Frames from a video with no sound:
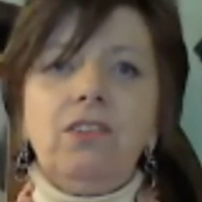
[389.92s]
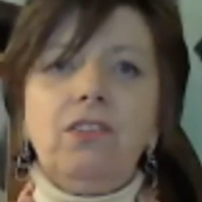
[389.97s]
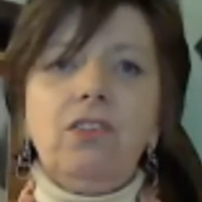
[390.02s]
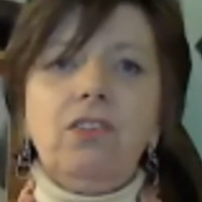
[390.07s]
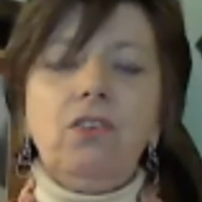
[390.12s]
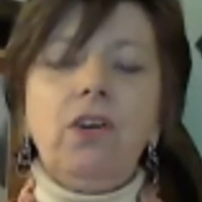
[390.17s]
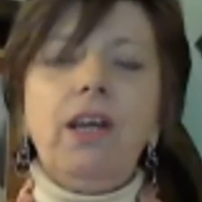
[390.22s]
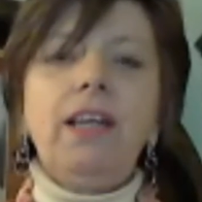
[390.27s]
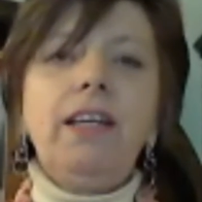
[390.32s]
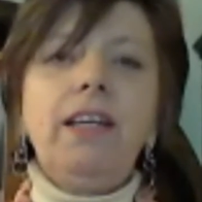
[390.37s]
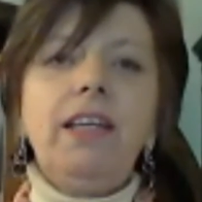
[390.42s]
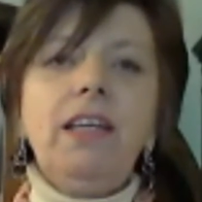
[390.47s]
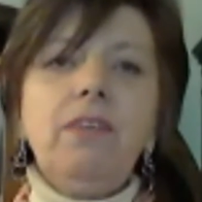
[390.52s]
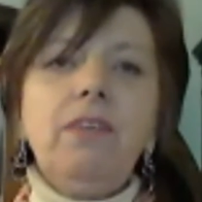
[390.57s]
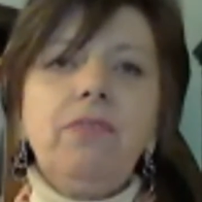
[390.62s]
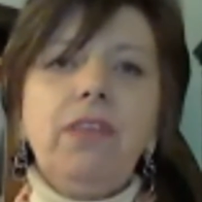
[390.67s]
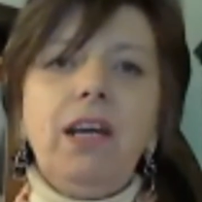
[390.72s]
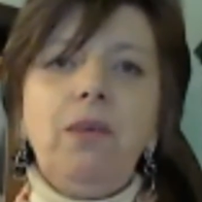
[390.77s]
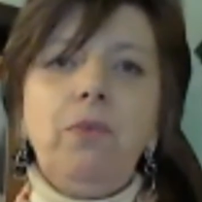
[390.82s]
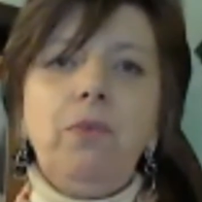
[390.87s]
So I
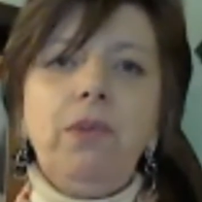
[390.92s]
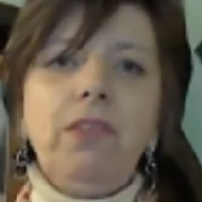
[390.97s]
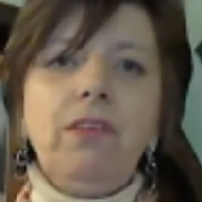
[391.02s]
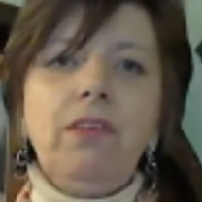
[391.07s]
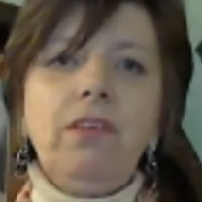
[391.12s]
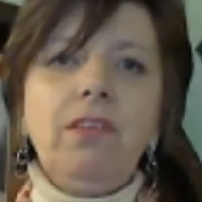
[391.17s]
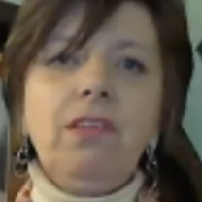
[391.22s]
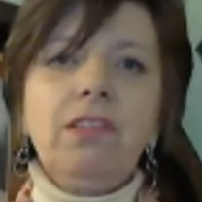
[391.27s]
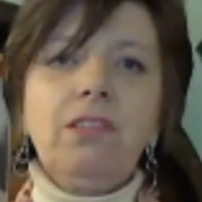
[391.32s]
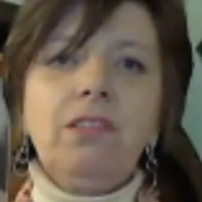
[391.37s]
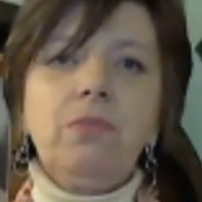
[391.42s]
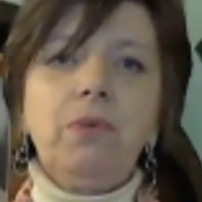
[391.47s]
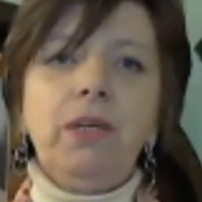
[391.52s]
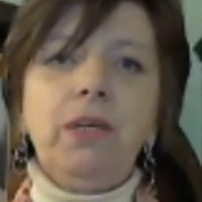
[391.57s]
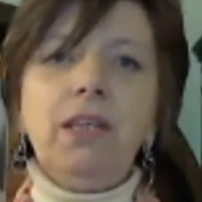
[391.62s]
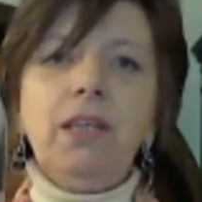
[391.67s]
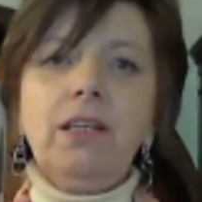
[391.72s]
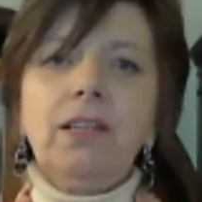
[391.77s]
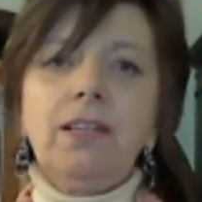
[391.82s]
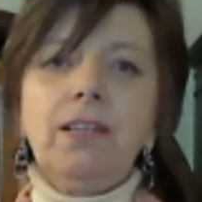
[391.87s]
leave that with you this
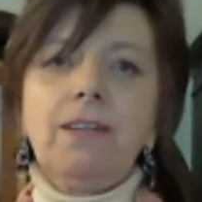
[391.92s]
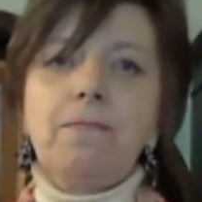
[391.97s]
week,